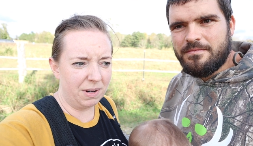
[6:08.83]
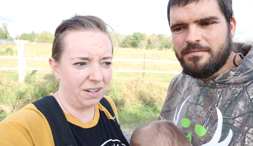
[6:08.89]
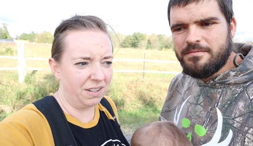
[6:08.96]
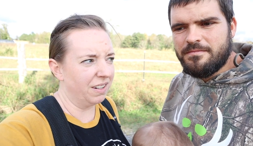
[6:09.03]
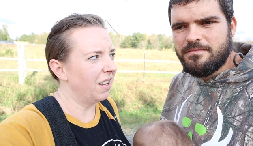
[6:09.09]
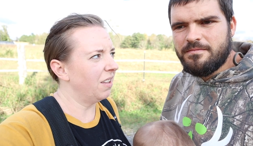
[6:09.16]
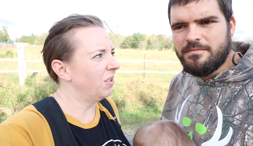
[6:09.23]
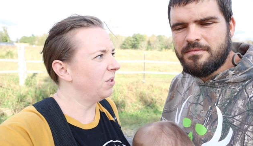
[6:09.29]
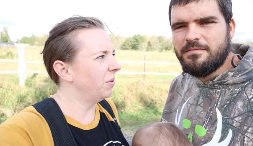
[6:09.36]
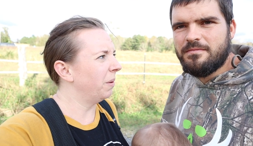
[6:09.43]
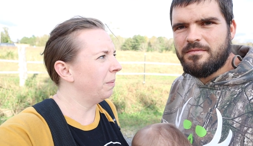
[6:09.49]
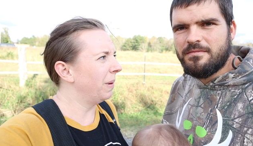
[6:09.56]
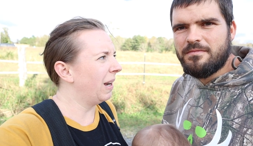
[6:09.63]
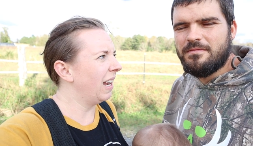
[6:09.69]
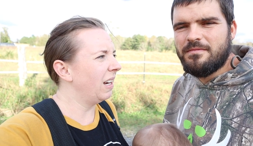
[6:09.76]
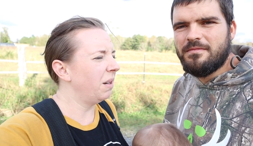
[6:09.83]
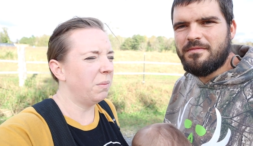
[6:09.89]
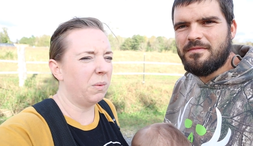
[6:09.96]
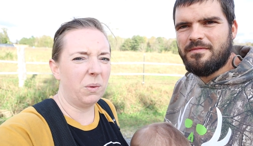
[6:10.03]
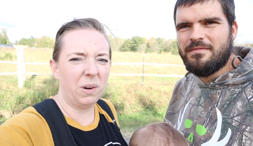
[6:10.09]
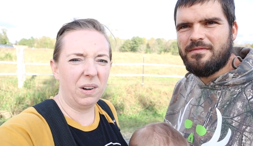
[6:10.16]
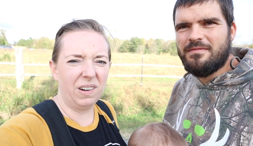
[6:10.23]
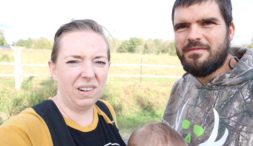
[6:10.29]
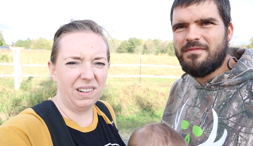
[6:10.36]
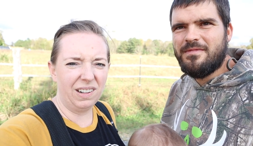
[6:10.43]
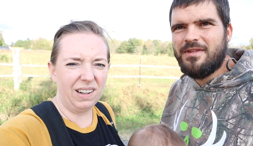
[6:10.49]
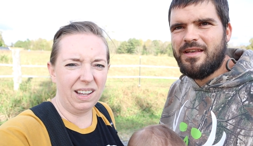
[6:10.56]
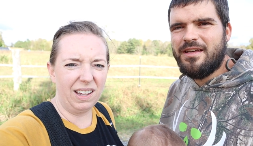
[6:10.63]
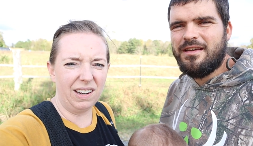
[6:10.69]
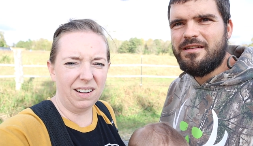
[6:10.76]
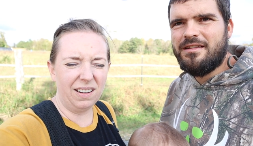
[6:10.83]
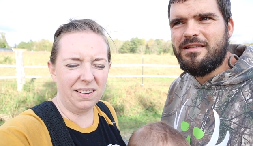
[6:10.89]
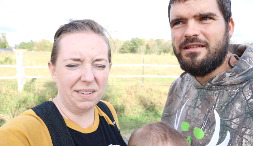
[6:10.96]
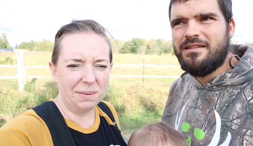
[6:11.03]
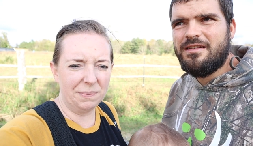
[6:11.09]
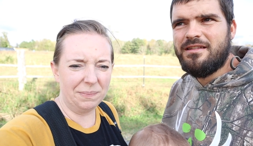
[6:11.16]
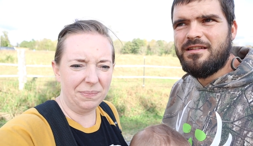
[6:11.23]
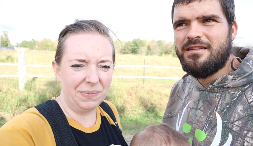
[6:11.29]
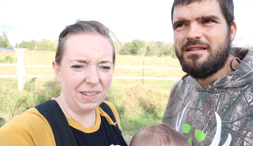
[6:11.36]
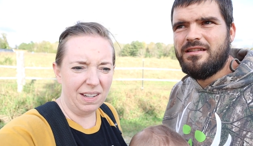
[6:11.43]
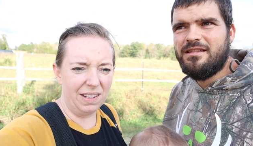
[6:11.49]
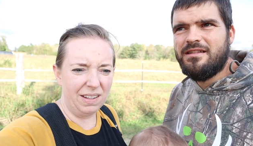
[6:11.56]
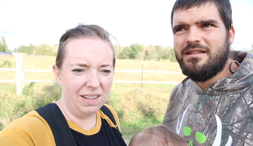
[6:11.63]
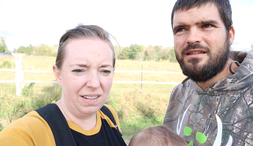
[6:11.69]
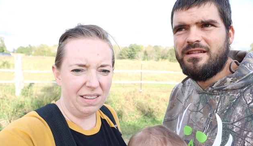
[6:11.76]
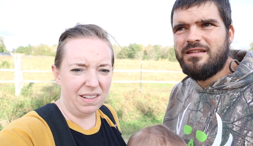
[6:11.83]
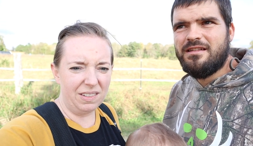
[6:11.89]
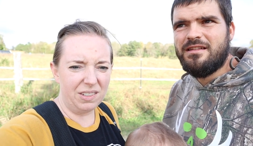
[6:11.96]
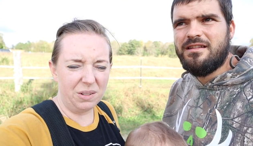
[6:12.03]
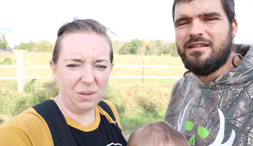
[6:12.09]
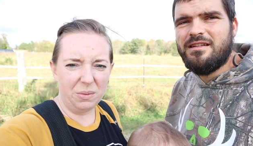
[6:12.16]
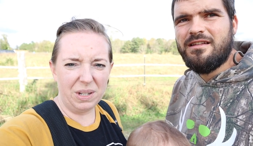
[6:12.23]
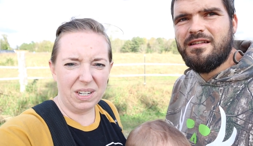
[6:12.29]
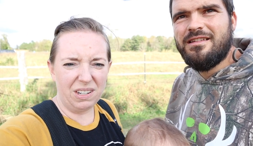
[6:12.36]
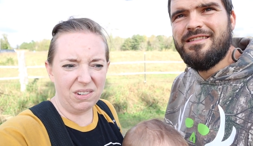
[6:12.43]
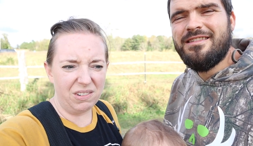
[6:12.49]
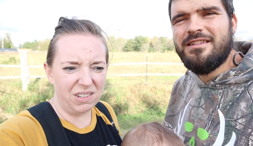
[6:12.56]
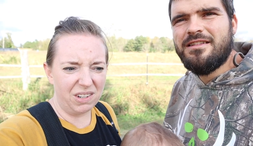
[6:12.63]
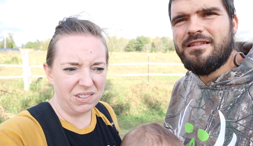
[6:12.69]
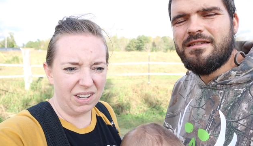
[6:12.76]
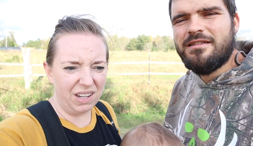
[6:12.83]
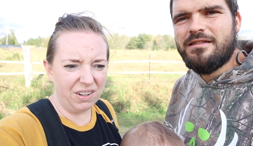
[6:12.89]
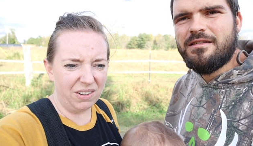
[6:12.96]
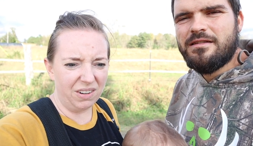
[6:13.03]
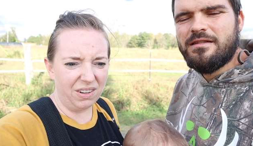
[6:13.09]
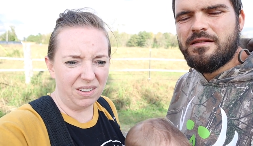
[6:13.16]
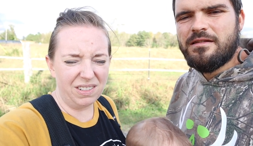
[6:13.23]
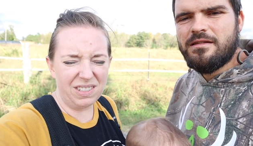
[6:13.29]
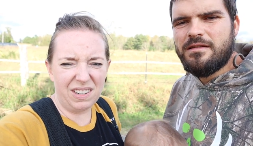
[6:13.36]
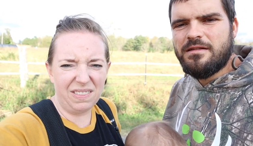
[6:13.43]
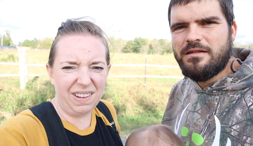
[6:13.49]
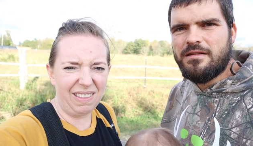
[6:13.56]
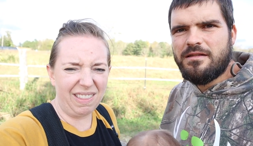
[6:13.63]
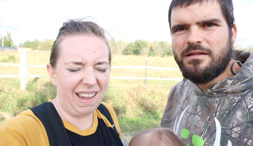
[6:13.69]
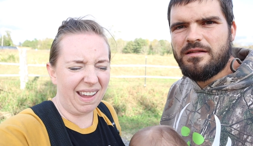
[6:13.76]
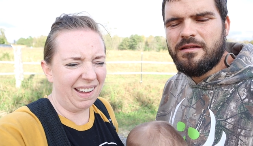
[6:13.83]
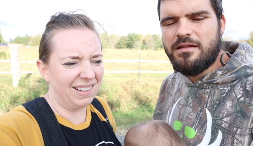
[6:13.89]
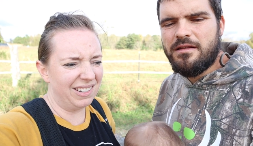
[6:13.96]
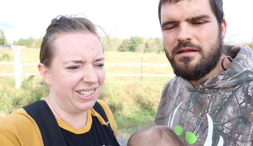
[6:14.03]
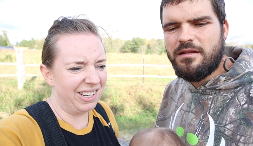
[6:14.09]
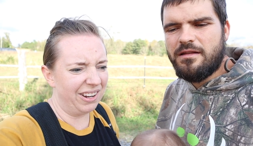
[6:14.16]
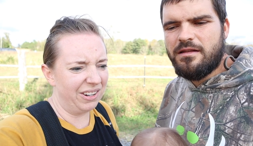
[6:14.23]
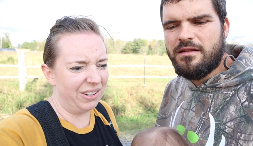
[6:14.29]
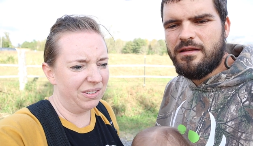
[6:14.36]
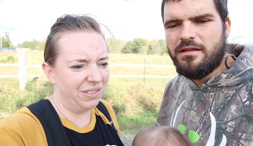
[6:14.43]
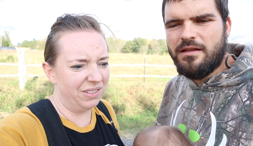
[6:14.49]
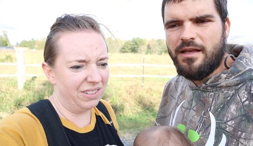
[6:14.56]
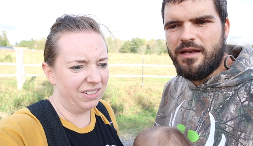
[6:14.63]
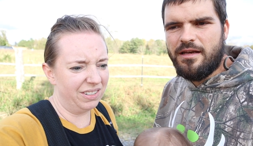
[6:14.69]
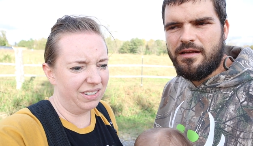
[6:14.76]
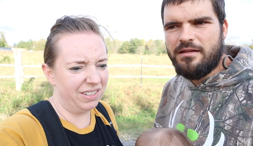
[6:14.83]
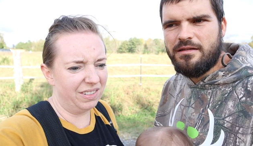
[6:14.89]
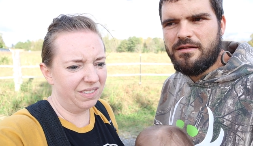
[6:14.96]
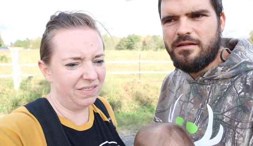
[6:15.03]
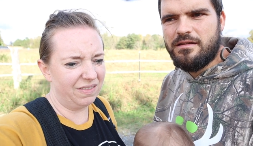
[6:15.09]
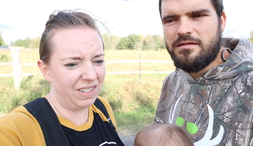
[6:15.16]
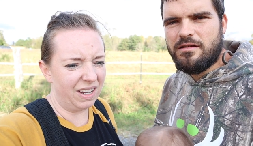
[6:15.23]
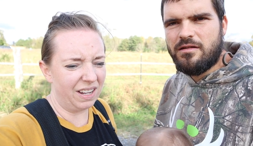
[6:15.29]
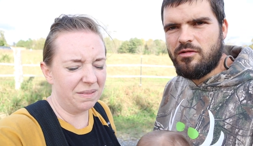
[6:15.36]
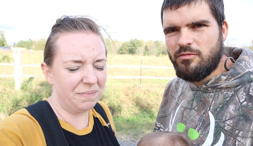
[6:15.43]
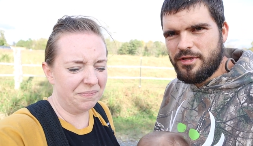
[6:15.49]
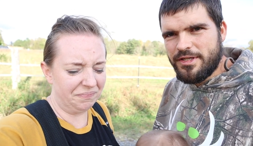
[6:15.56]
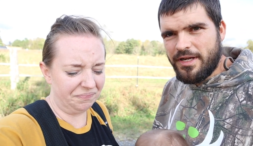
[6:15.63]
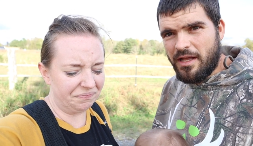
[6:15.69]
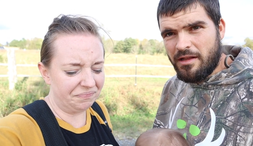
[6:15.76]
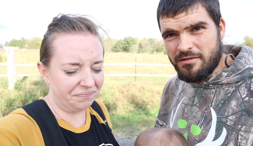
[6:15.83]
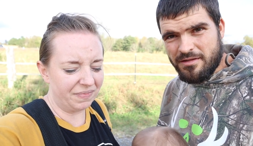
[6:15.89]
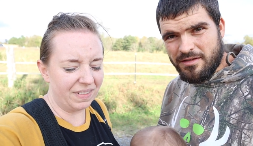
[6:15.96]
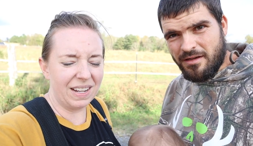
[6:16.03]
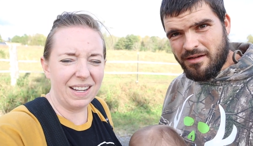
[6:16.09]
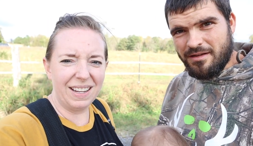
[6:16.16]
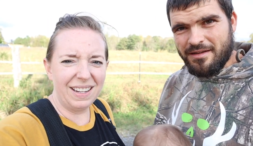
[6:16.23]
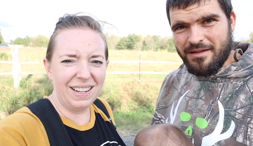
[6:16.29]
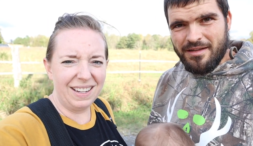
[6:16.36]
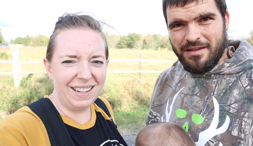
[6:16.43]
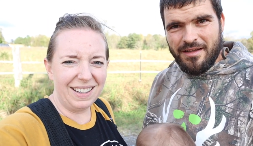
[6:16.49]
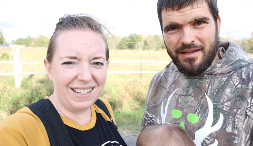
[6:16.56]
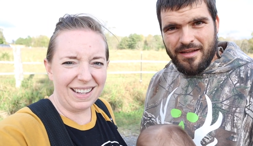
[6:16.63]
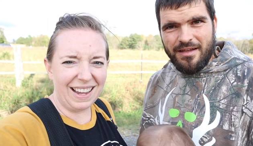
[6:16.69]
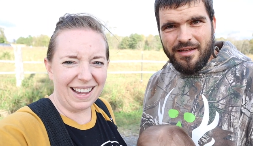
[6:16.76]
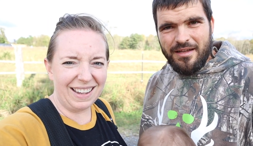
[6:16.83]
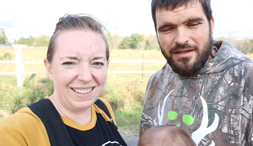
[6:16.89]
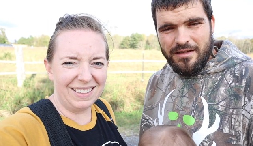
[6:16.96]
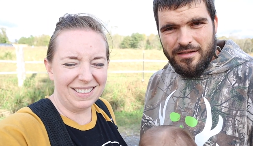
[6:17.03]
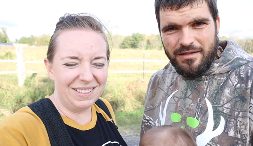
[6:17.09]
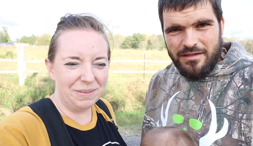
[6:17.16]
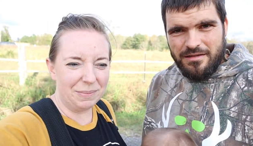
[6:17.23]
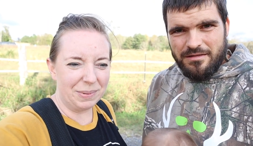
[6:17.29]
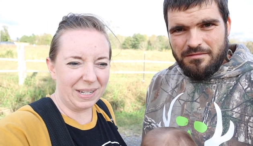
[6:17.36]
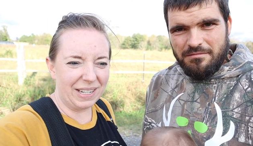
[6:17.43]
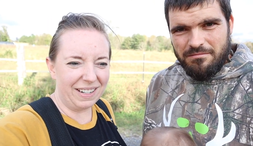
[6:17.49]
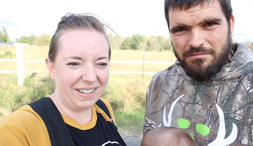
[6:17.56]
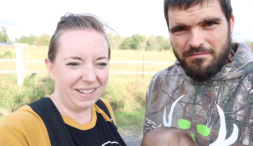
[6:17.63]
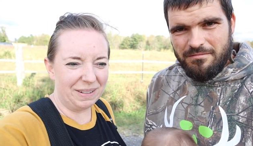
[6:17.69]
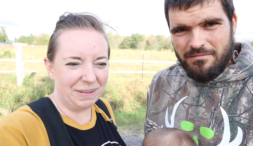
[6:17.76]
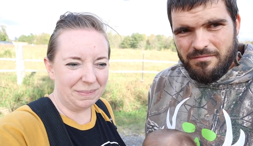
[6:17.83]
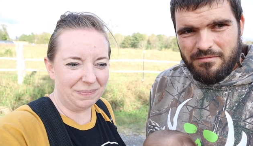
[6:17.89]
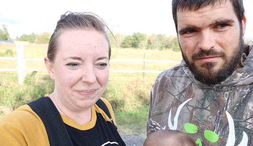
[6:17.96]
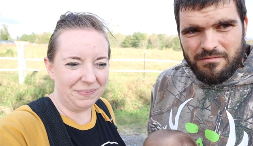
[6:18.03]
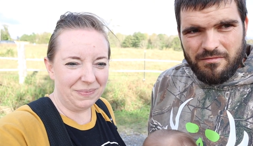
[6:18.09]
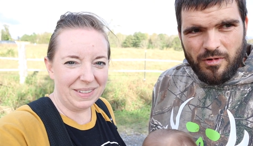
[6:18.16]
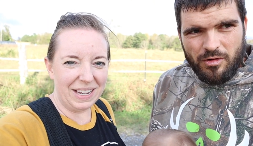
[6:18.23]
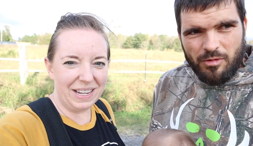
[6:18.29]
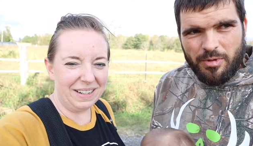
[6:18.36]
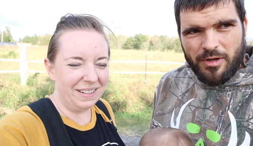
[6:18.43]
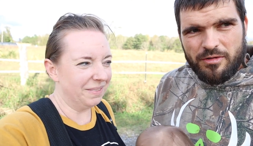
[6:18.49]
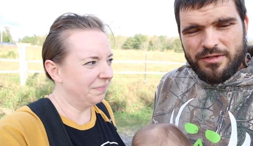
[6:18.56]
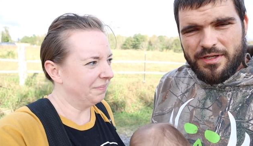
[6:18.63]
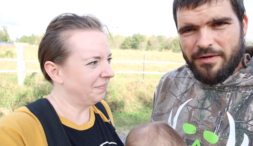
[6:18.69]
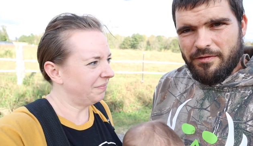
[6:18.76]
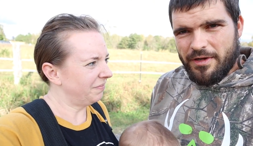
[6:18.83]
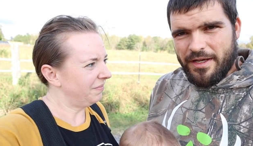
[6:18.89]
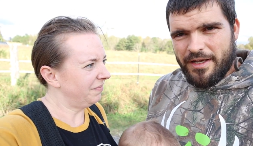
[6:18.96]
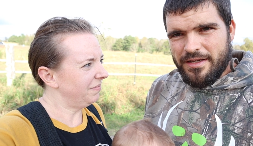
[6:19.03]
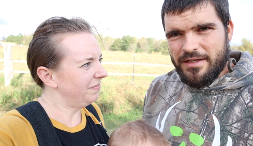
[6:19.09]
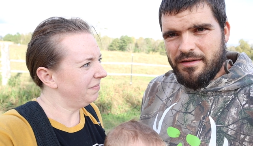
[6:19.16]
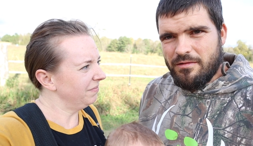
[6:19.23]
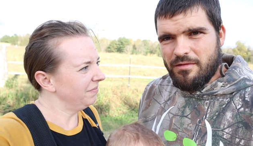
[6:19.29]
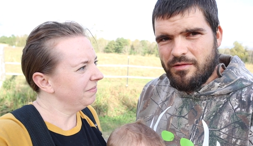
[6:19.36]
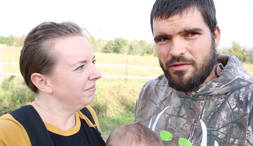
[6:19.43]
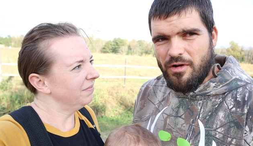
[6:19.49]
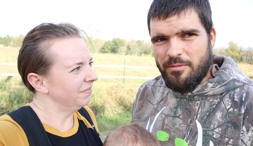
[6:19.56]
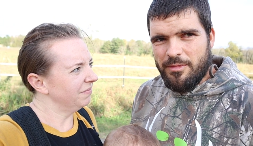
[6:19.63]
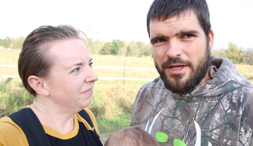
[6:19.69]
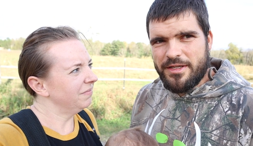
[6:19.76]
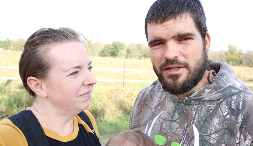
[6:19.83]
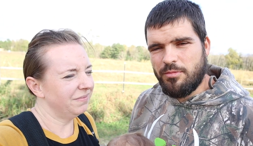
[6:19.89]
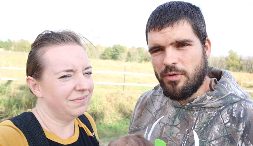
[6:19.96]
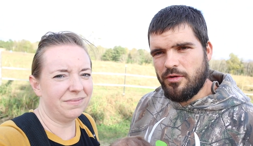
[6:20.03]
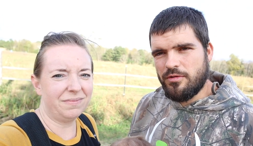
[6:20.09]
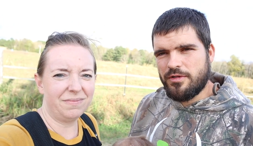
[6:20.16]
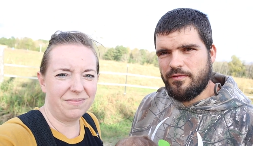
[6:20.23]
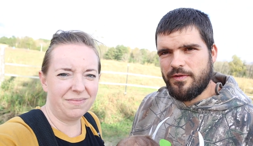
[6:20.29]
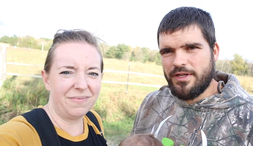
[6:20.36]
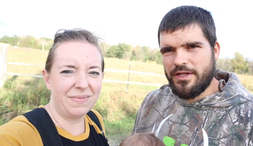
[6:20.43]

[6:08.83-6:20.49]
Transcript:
Speaker 1: I'm not going to go to the store and buy anymore, yeah. and um, th so that we can use those later on, stuff like that. So
Speaker 2: yeah, it's yeah. going to be challenging.
Speaker 1: Yeah, but um,
Speaker 2: we're going to post every day. We're going to do our best to post a